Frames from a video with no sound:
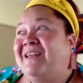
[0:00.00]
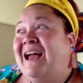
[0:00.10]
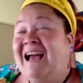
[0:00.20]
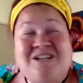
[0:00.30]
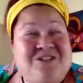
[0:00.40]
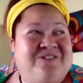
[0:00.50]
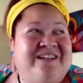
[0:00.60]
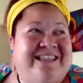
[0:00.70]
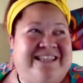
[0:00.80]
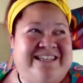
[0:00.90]

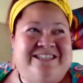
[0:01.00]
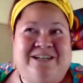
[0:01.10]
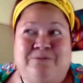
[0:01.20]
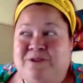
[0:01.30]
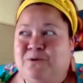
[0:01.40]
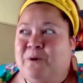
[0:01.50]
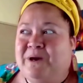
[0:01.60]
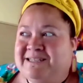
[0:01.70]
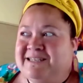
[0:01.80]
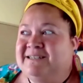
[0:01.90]
actually this year with the
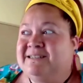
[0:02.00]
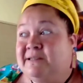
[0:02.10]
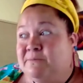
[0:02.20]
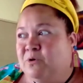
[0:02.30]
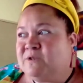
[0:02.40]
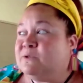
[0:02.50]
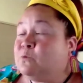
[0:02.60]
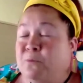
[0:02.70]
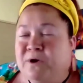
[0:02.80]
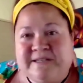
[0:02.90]
wet season and the
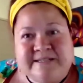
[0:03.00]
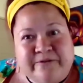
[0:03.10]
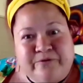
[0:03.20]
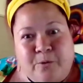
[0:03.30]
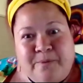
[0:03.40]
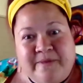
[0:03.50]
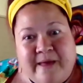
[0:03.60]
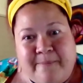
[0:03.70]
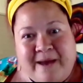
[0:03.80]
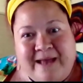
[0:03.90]
mozzies have not been
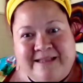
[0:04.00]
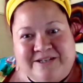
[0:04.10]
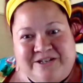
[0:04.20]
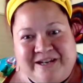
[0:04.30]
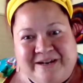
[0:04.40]
that bad this year.